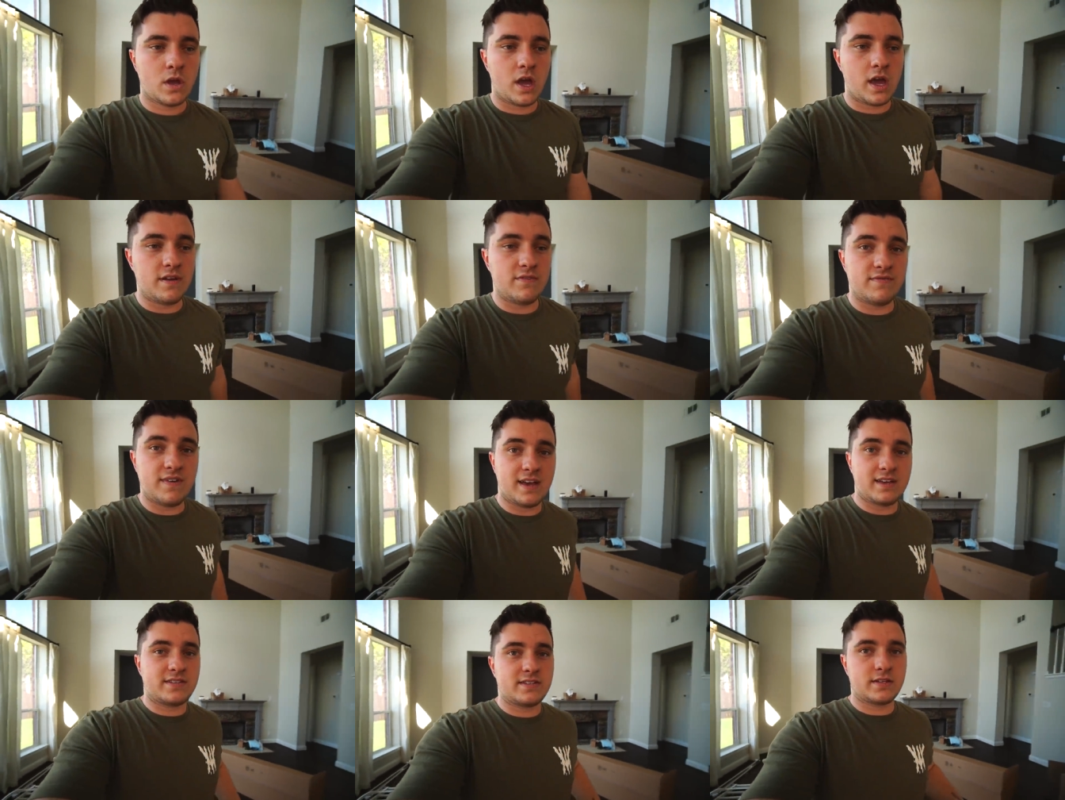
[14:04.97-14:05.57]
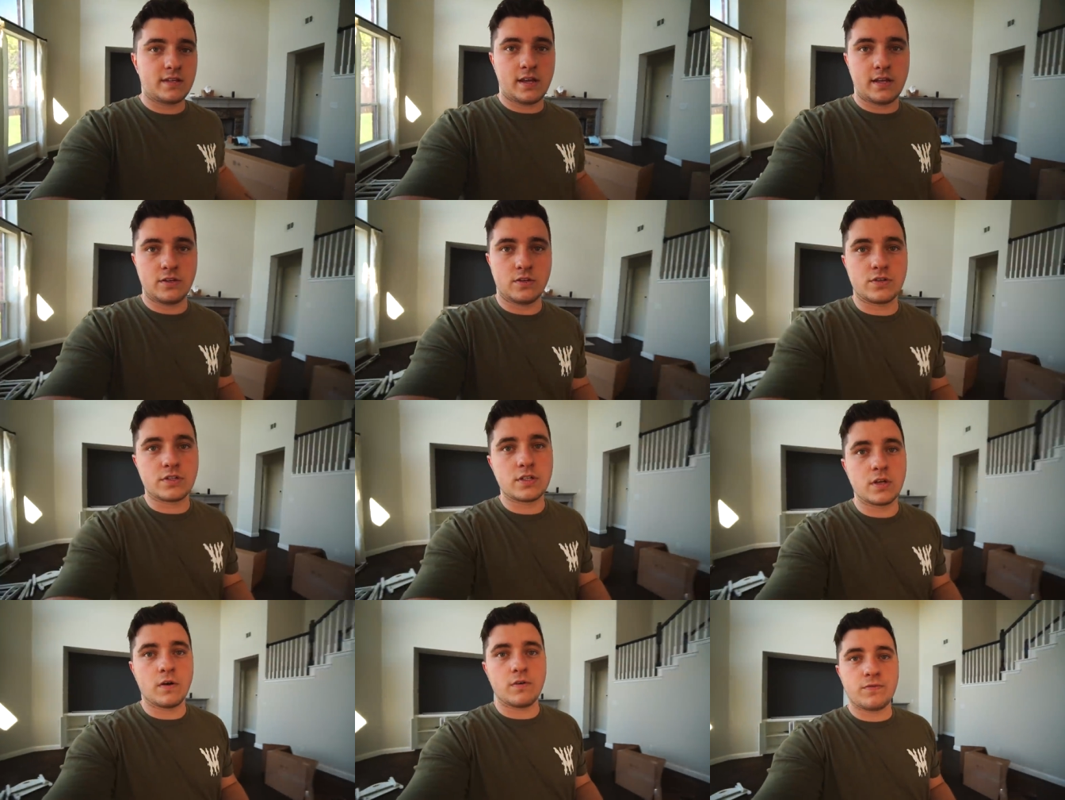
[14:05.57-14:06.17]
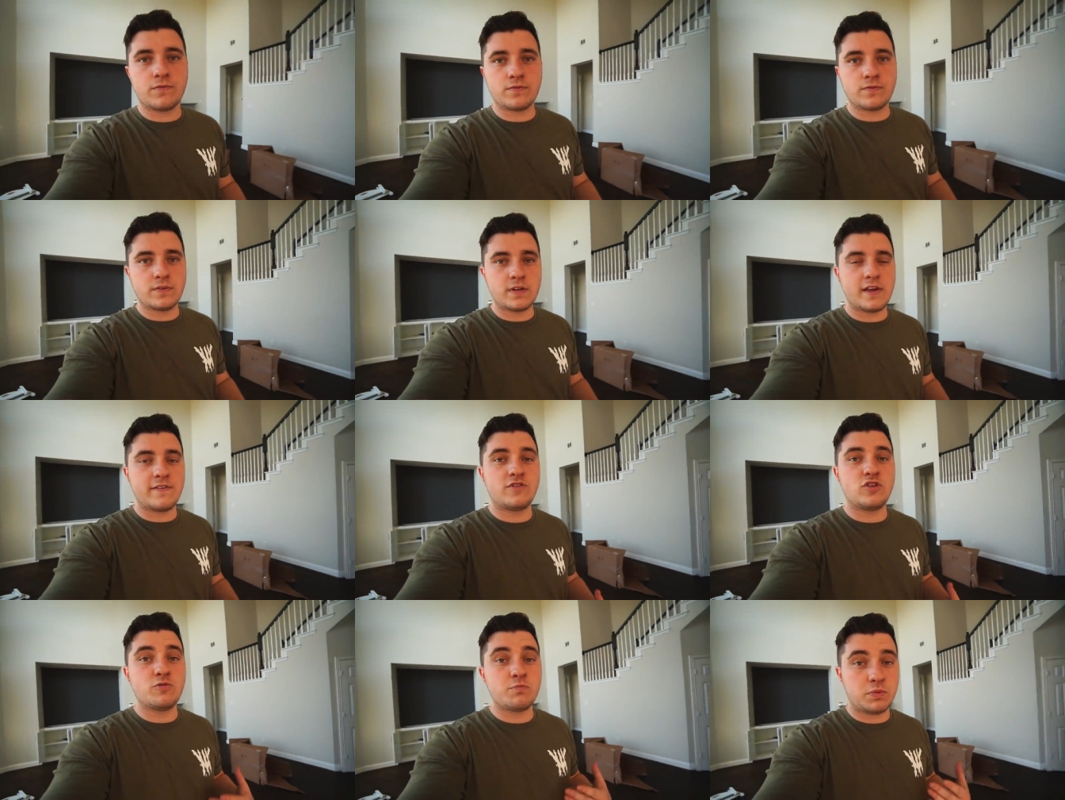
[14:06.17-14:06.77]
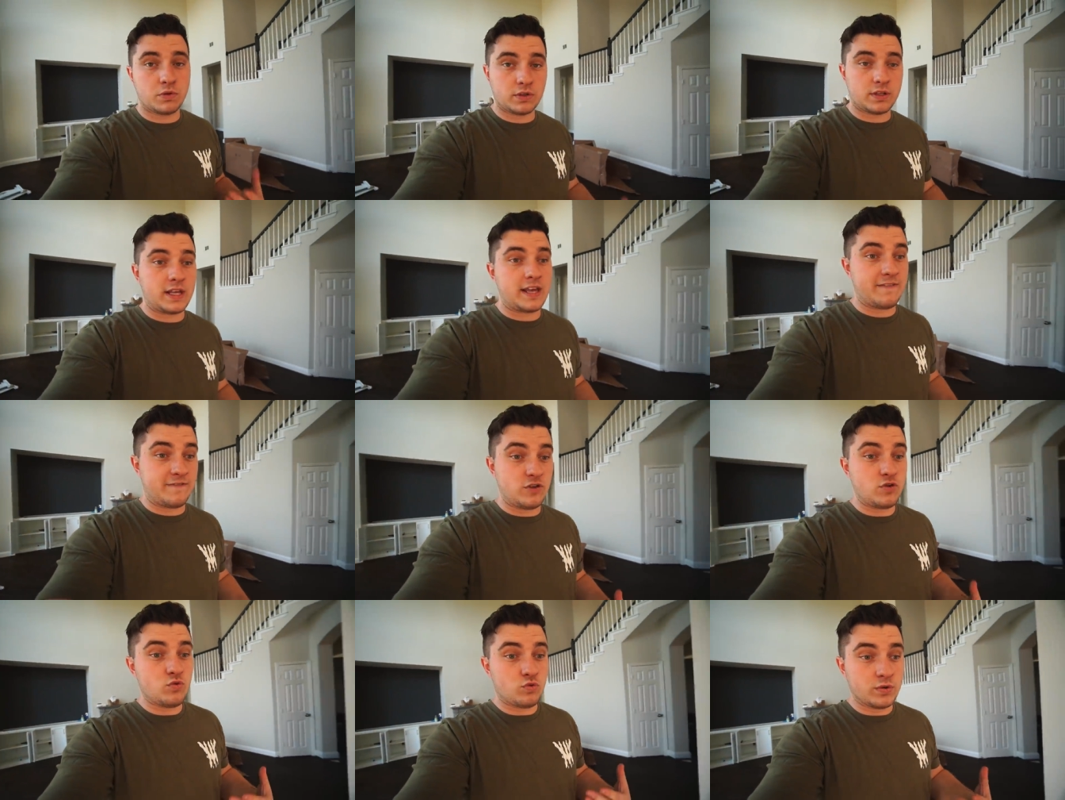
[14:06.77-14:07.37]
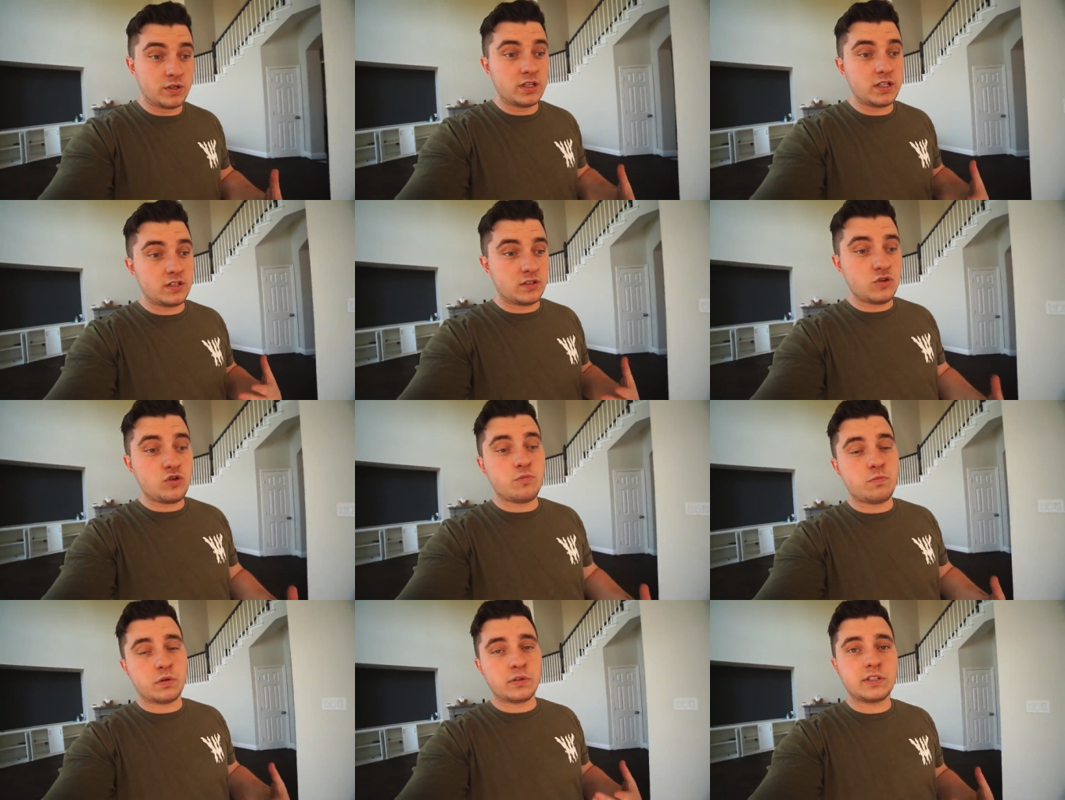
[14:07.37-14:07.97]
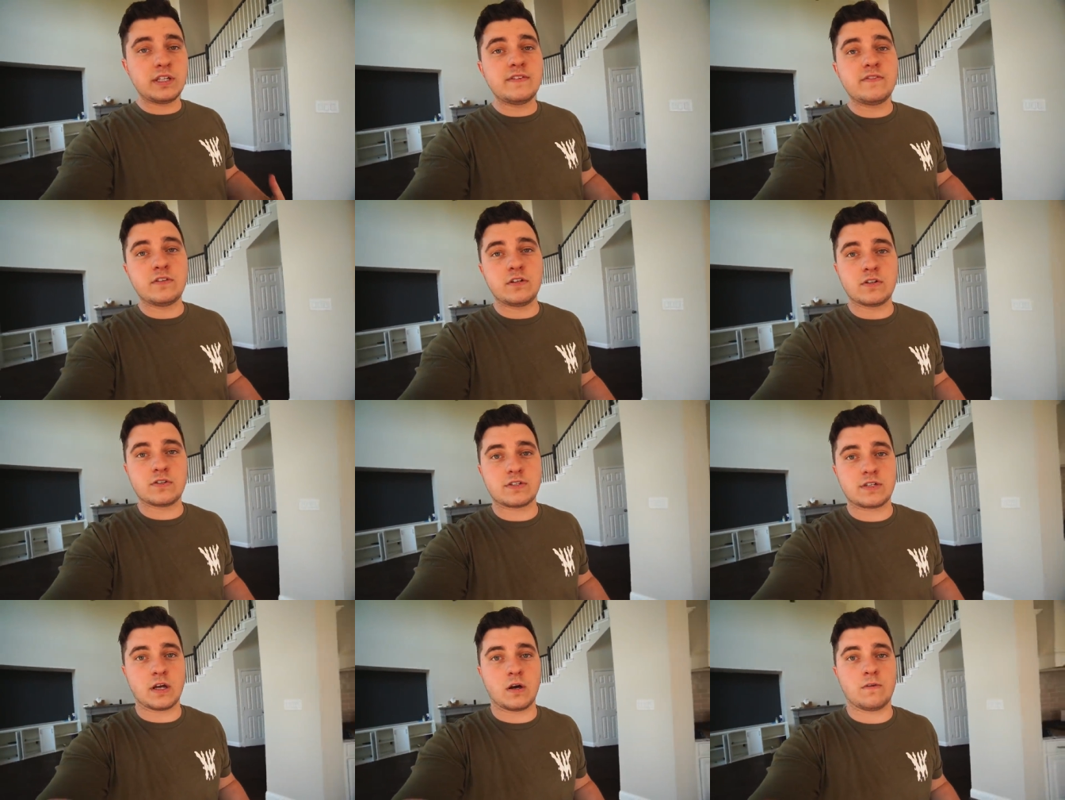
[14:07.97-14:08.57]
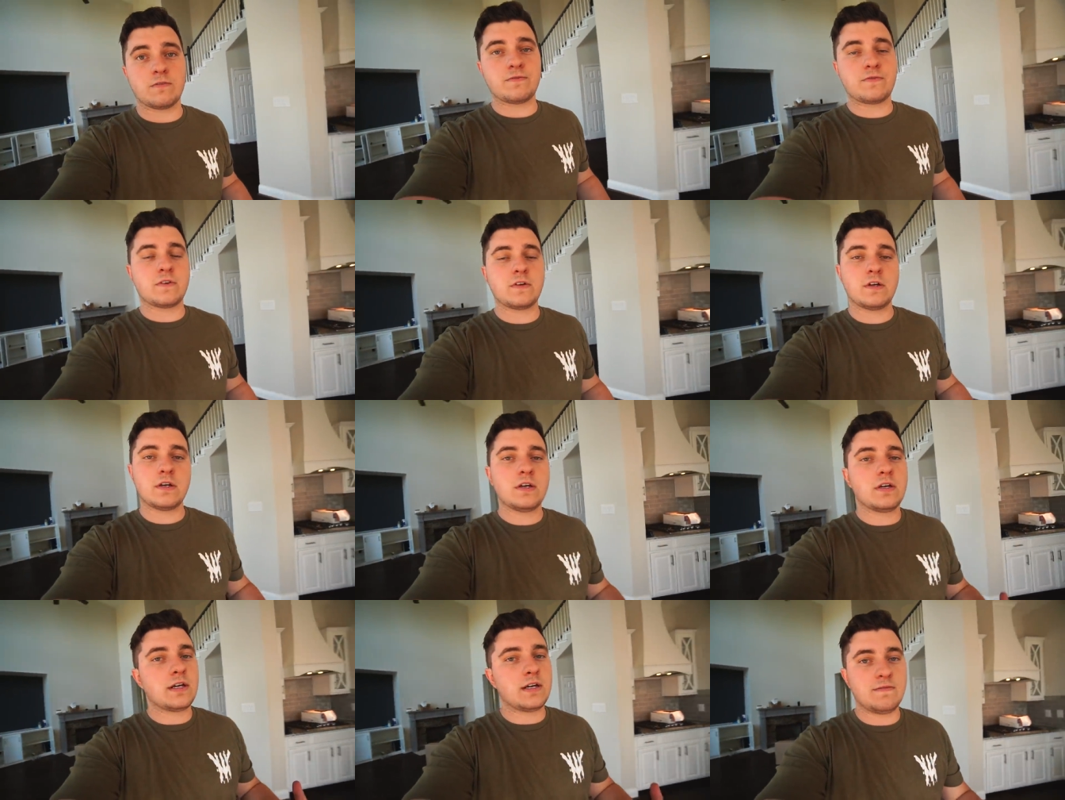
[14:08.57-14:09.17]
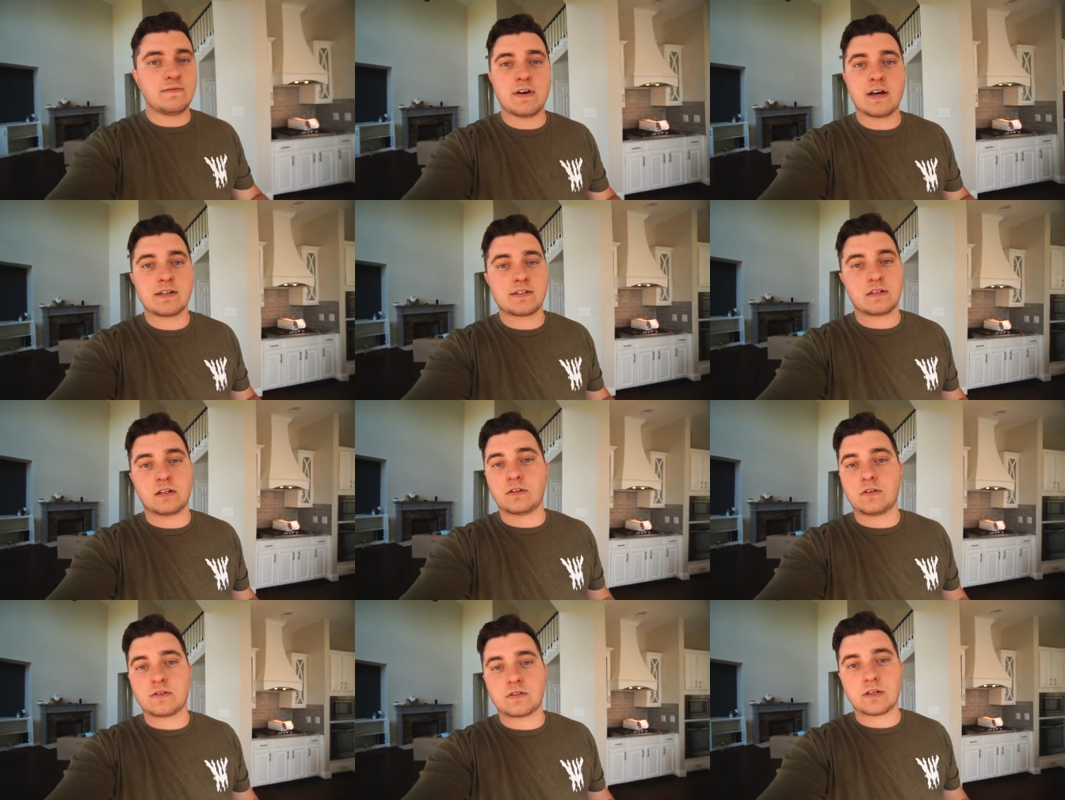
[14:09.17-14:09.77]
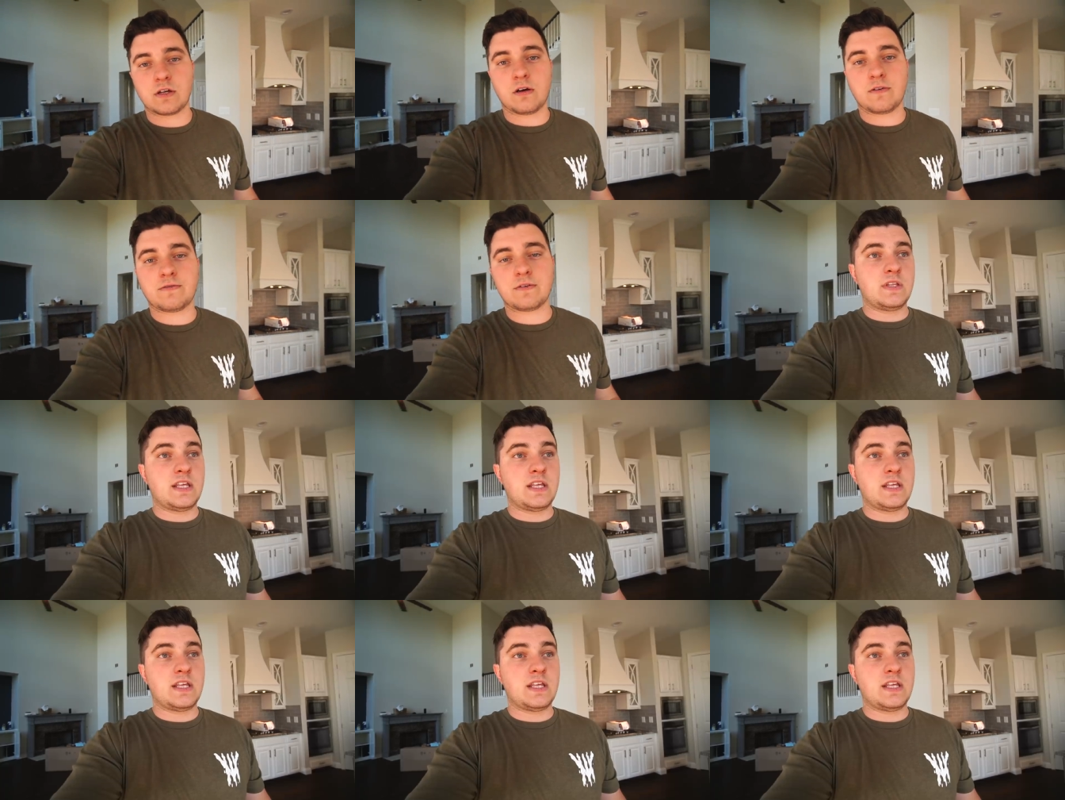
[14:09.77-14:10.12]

Invest in yourself. If you if you really do believe in yourself, invest in yourself.